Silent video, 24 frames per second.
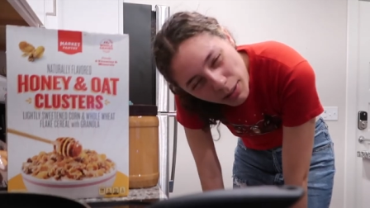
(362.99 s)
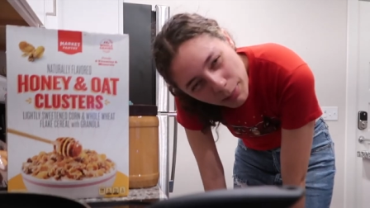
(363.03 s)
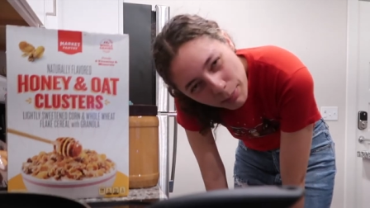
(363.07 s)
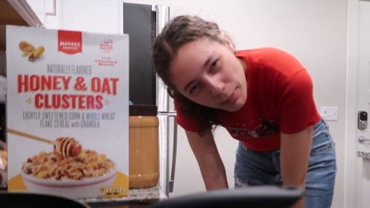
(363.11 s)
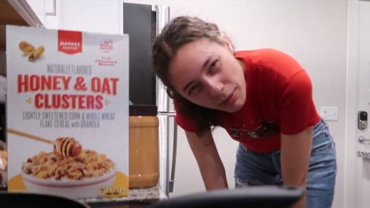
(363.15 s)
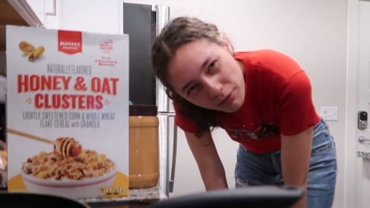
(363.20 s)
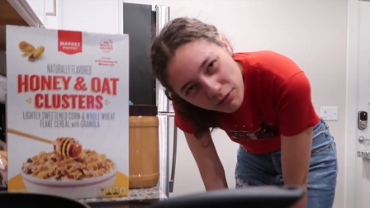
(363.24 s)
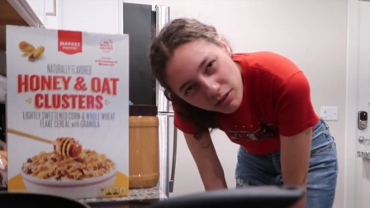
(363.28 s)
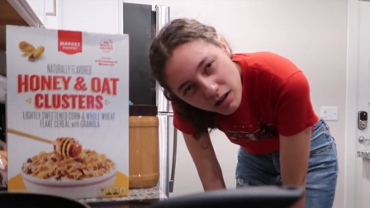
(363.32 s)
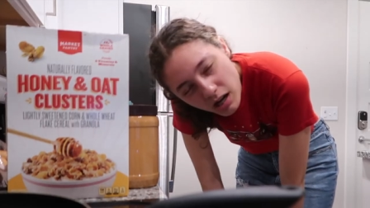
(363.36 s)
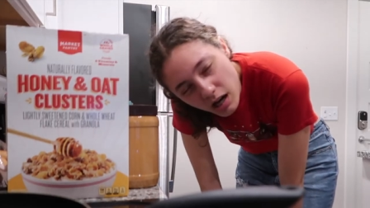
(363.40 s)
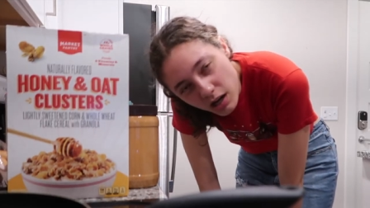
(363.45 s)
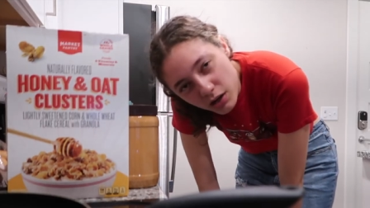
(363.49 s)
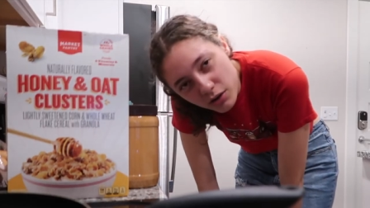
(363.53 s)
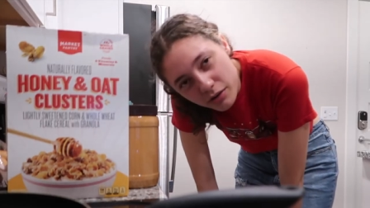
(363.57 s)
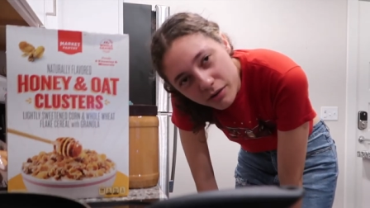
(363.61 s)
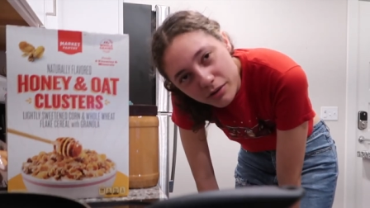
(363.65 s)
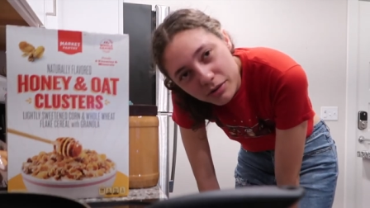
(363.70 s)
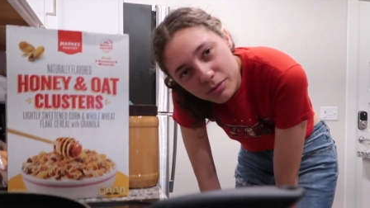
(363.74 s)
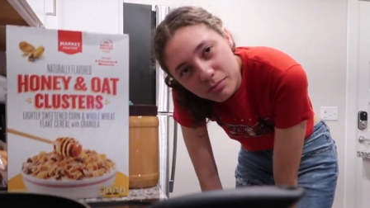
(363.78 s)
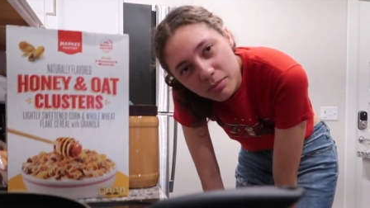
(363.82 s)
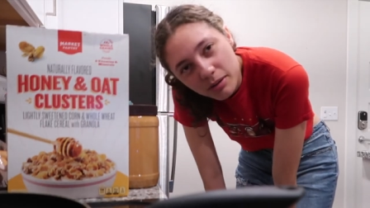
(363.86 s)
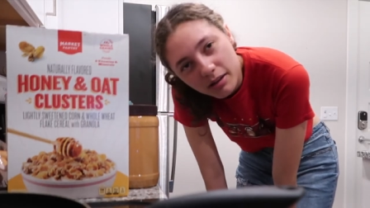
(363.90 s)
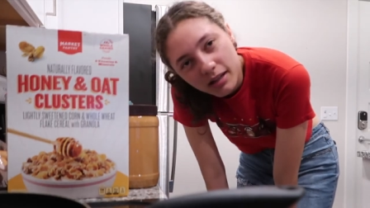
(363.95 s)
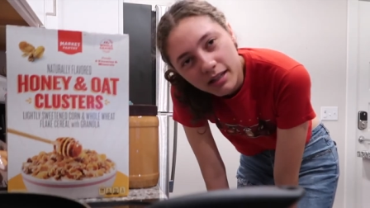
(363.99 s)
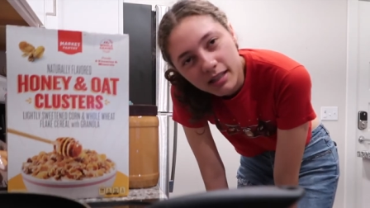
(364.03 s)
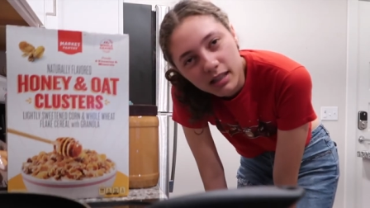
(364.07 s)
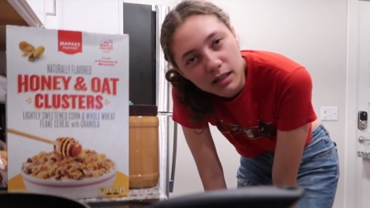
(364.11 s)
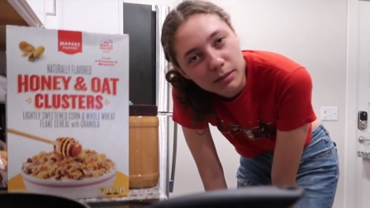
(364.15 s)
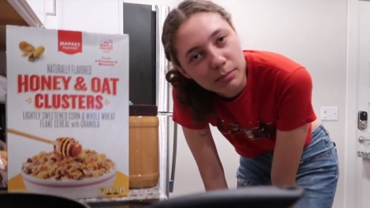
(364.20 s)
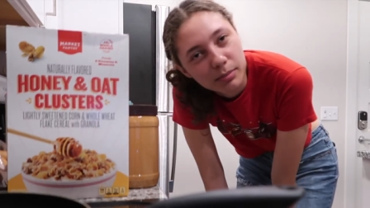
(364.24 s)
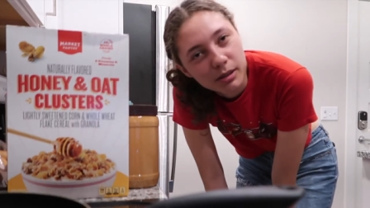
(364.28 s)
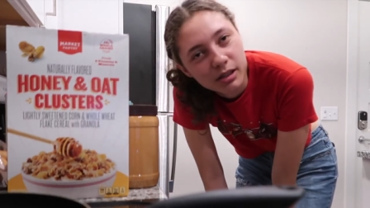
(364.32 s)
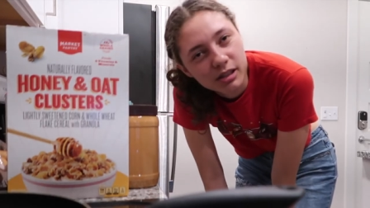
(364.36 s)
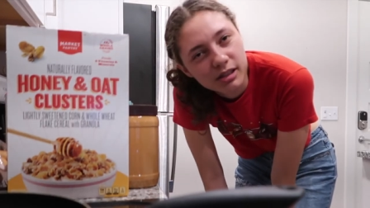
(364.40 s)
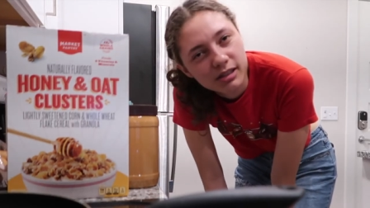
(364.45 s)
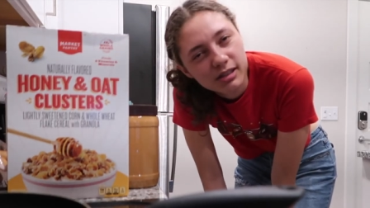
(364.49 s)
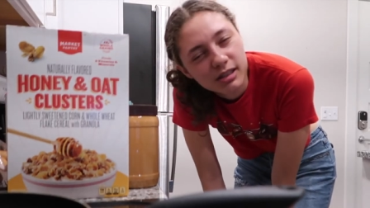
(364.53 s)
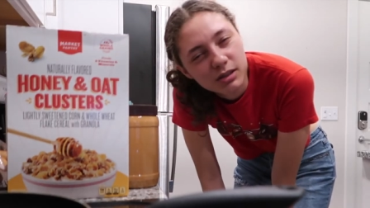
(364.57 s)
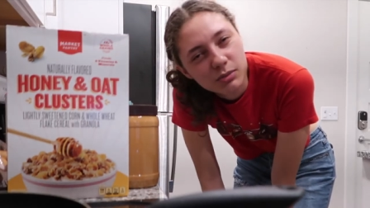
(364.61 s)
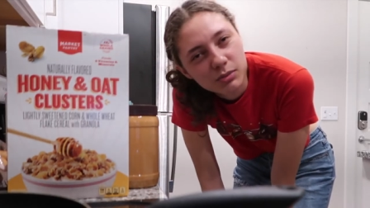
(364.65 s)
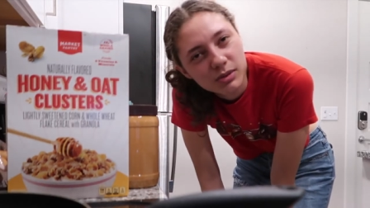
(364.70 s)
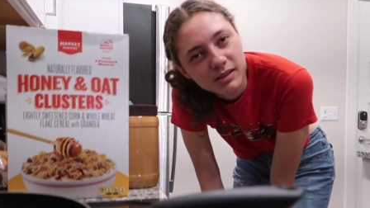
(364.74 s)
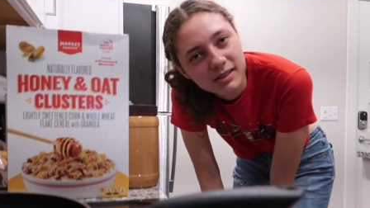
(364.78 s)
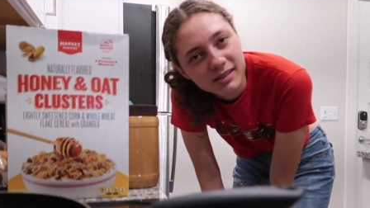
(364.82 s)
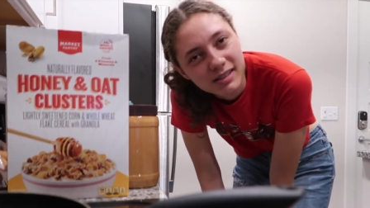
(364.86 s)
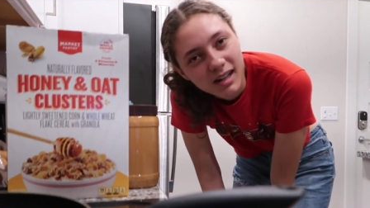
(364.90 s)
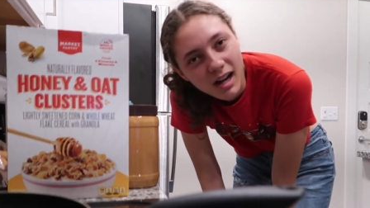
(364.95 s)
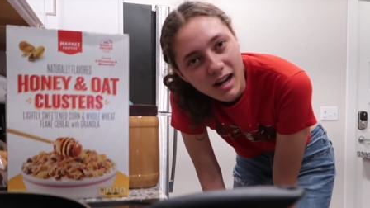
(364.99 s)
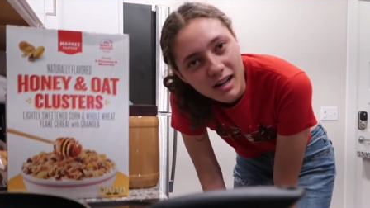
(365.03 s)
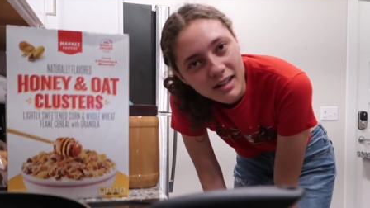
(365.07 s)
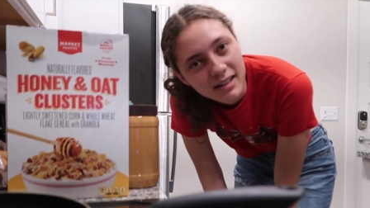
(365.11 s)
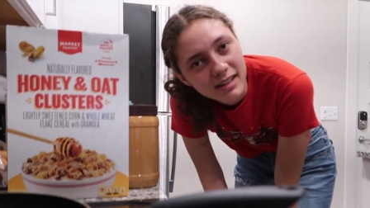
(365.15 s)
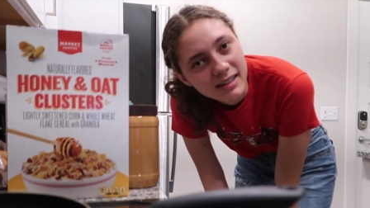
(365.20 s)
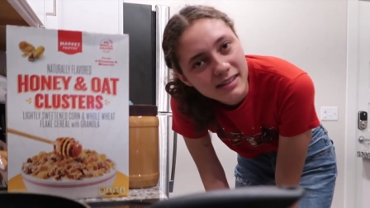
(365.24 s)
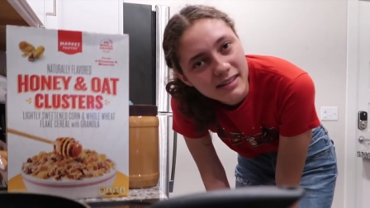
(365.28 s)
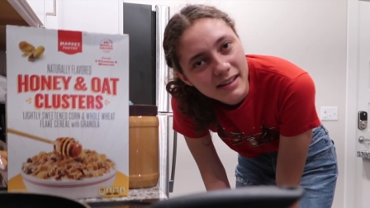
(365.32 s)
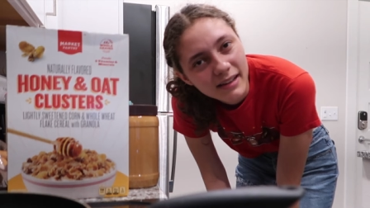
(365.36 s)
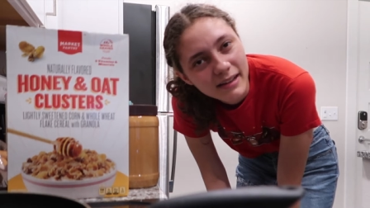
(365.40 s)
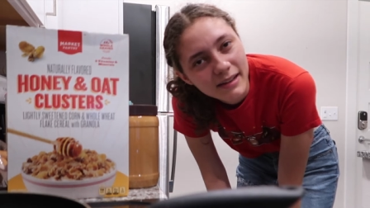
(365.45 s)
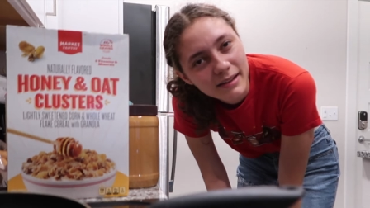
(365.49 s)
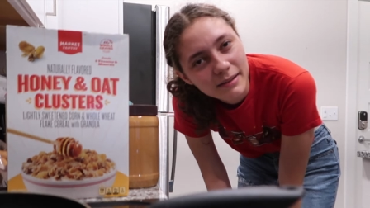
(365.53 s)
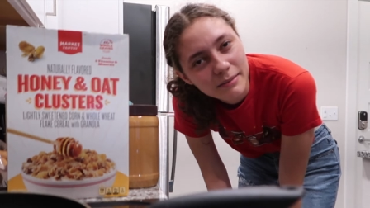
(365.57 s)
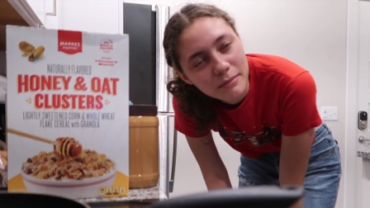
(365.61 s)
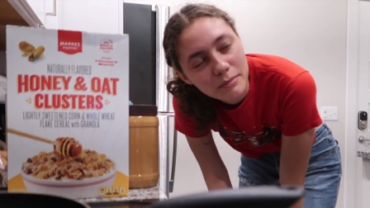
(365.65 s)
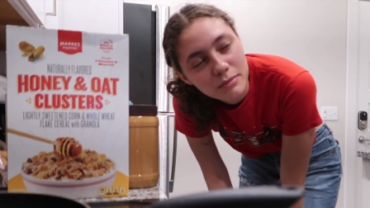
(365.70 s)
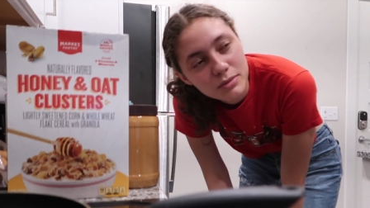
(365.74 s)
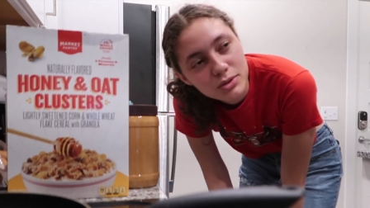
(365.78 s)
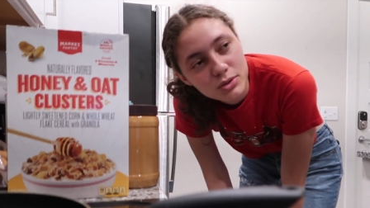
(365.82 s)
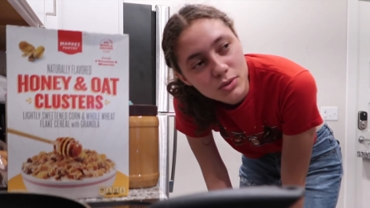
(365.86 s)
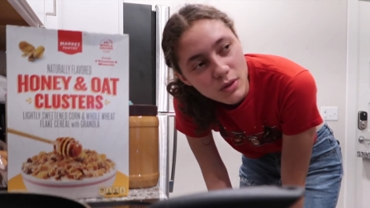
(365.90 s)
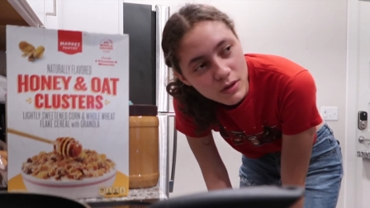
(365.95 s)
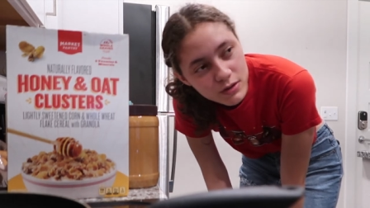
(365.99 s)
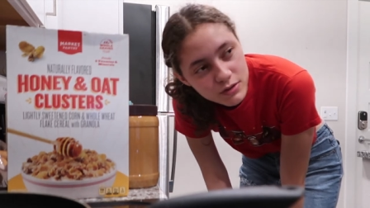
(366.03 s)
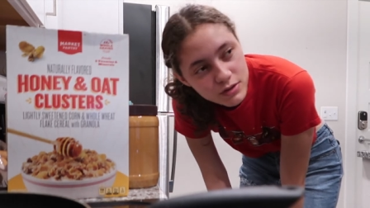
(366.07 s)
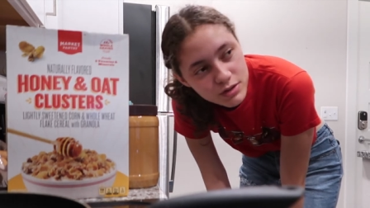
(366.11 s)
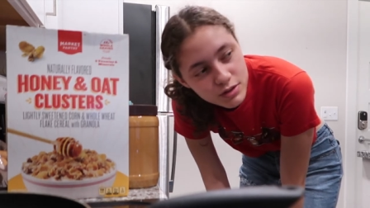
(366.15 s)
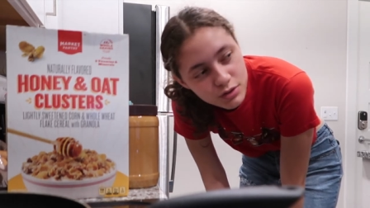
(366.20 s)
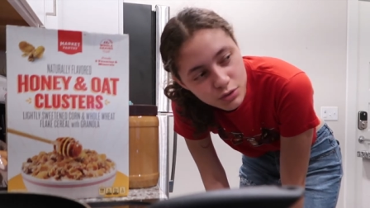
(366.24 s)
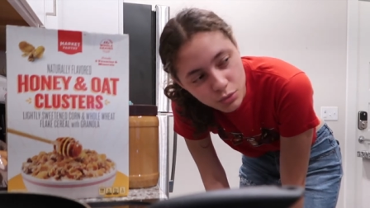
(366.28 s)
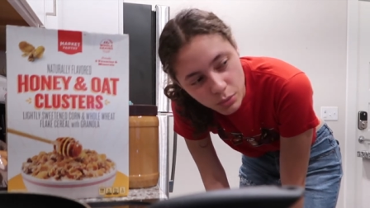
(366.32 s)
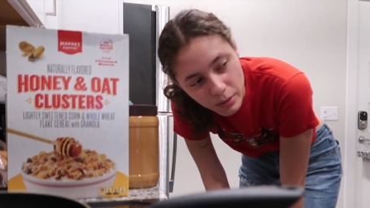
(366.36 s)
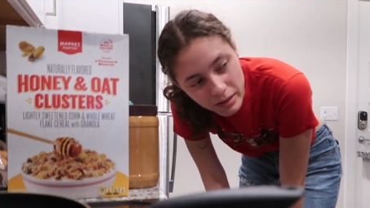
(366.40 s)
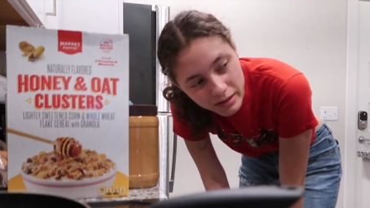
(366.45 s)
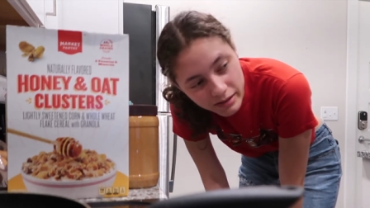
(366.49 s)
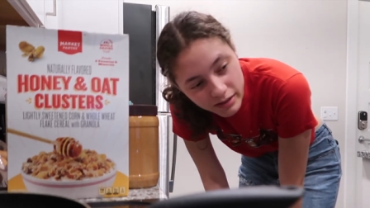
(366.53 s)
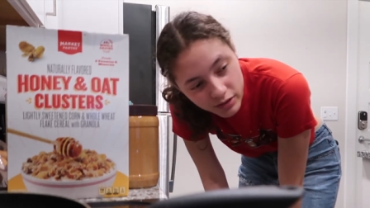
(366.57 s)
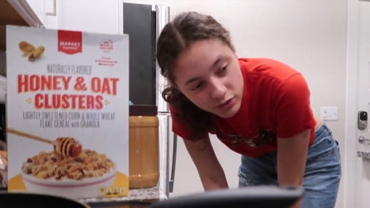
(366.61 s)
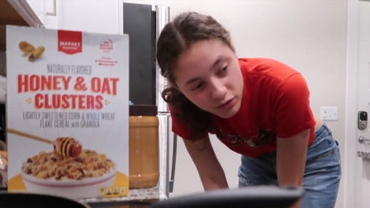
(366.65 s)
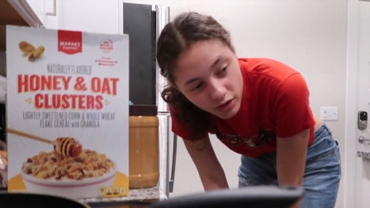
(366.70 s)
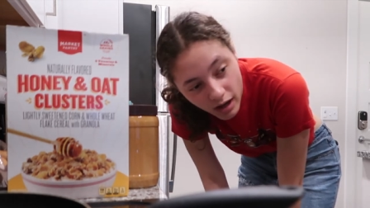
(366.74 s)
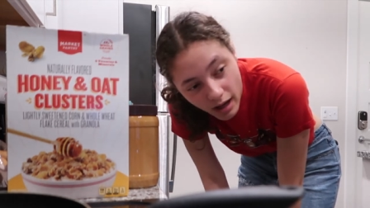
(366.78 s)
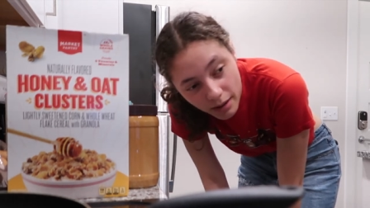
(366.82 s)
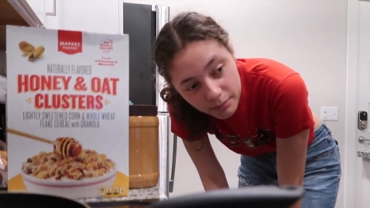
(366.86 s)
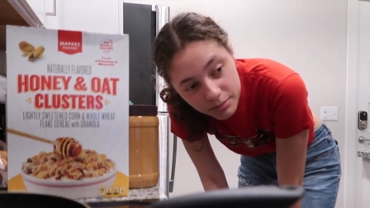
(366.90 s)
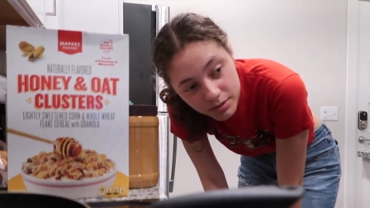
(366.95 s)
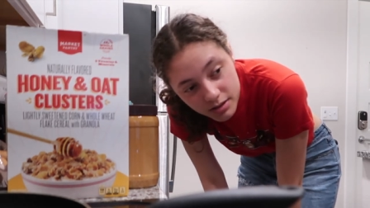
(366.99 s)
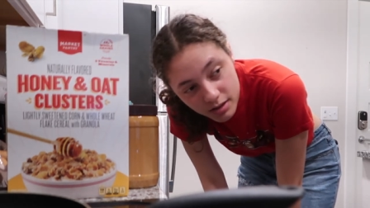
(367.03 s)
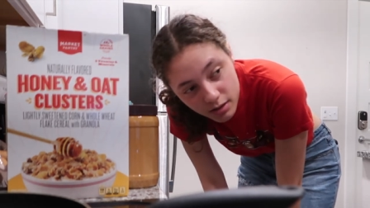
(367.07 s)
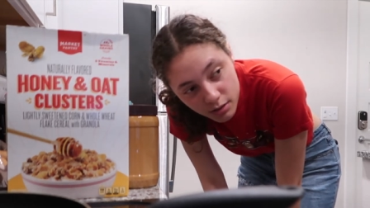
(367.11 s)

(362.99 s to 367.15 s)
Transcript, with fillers: ripe avocados but like the person was stocking them so I just quickly grabbed